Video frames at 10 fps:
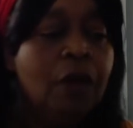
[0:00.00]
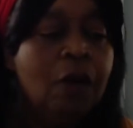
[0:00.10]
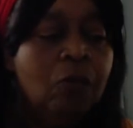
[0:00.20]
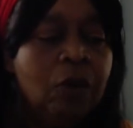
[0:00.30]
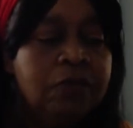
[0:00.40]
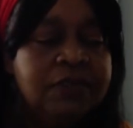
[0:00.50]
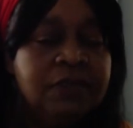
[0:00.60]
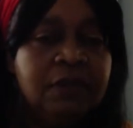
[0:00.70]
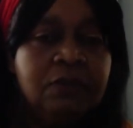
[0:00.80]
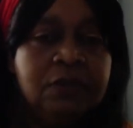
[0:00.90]
what was
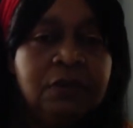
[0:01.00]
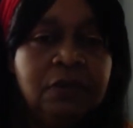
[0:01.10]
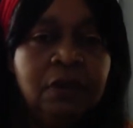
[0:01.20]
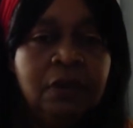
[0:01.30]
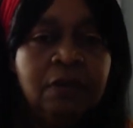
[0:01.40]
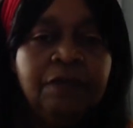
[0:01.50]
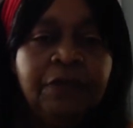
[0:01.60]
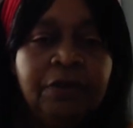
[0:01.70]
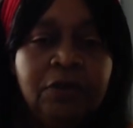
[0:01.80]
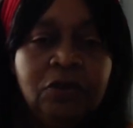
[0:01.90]
it? It was
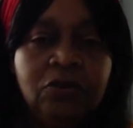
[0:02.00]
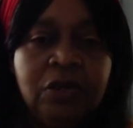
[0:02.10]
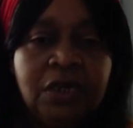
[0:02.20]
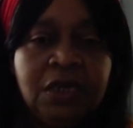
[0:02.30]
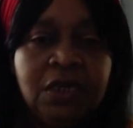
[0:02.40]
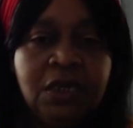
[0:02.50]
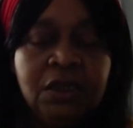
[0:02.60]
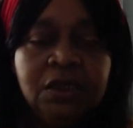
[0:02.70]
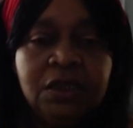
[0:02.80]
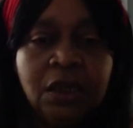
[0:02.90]
their yearly
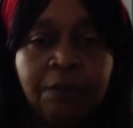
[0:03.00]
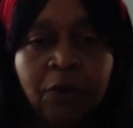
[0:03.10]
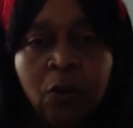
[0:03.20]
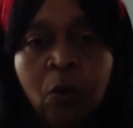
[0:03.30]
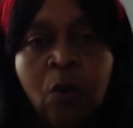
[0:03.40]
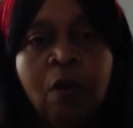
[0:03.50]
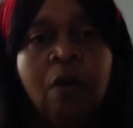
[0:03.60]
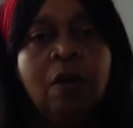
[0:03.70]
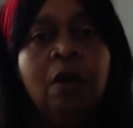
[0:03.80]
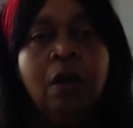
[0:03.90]
summer
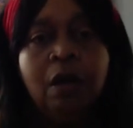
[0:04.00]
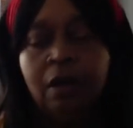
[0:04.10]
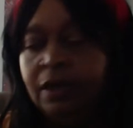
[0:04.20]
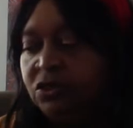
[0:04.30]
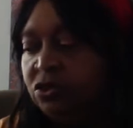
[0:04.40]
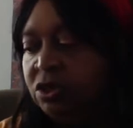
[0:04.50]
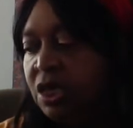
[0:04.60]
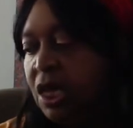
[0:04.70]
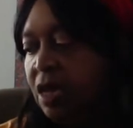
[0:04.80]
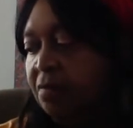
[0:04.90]

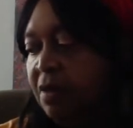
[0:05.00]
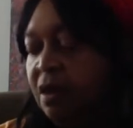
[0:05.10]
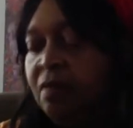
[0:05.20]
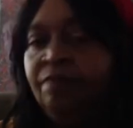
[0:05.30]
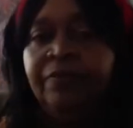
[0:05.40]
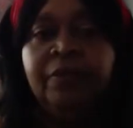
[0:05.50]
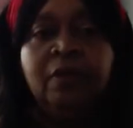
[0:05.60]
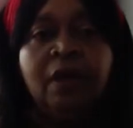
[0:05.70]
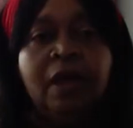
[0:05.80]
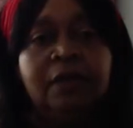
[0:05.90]
entertainment
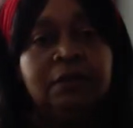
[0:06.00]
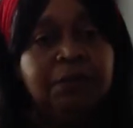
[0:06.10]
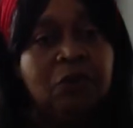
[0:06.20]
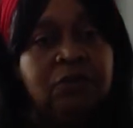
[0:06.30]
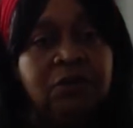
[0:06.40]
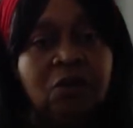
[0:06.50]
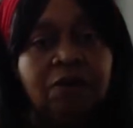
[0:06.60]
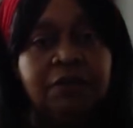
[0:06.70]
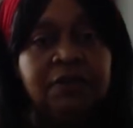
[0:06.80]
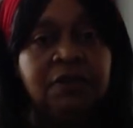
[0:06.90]
at the post
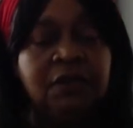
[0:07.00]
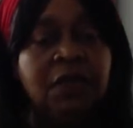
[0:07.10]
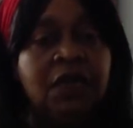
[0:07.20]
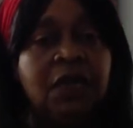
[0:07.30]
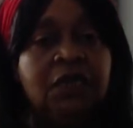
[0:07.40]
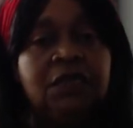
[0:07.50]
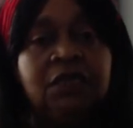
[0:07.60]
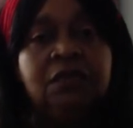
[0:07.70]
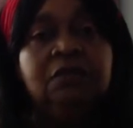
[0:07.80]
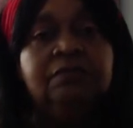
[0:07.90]
office in this
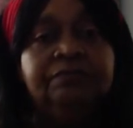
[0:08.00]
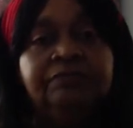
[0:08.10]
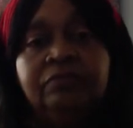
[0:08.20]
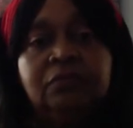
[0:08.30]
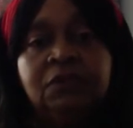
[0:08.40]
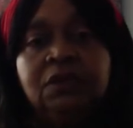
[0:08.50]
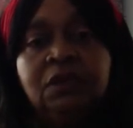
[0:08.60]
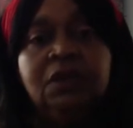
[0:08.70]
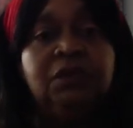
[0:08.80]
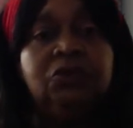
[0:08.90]
little
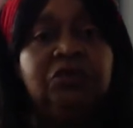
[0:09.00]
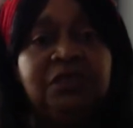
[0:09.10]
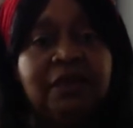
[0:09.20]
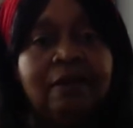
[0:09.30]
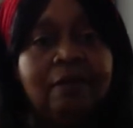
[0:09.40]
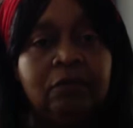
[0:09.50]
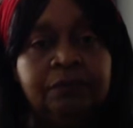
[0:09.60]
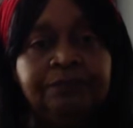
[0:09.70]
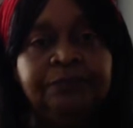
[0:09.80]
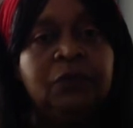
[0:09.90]
Illinois town.
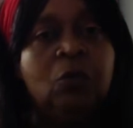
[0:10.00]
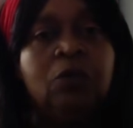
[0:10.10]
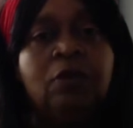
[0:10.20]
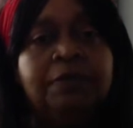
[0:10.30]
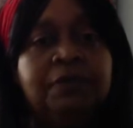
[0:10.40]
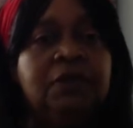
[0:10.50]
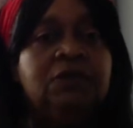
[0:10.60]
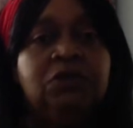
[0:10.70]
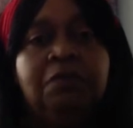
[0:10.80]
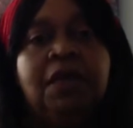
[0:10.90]
We represented
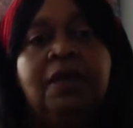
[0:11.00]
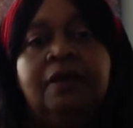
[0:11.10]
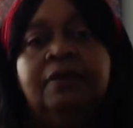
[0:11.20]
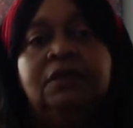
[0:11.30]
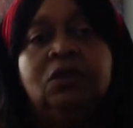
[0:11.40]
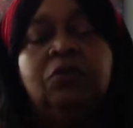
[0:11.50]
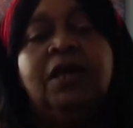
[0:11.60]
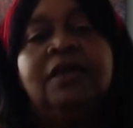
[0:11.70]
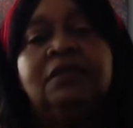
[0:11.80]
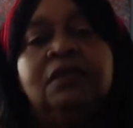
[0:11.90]
Jamaica, so
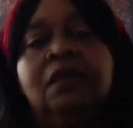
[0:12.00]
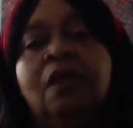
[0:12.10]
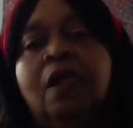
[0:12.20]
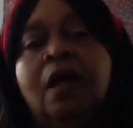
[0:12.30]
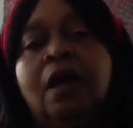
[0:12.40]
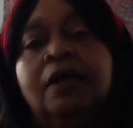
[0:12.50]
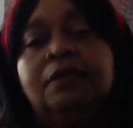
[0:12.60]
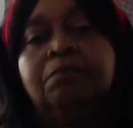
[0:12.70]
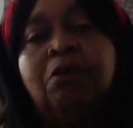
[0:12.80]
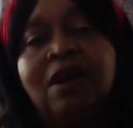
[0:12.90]
I had to
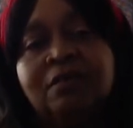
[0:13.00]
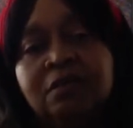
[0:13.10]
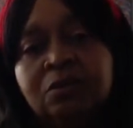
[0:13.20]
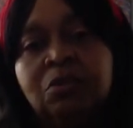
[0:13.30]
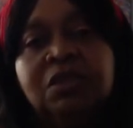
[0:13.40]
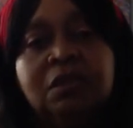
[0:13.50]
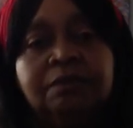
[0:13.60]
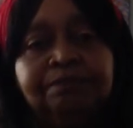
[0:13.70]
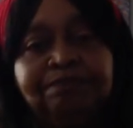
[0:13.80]
practice with them.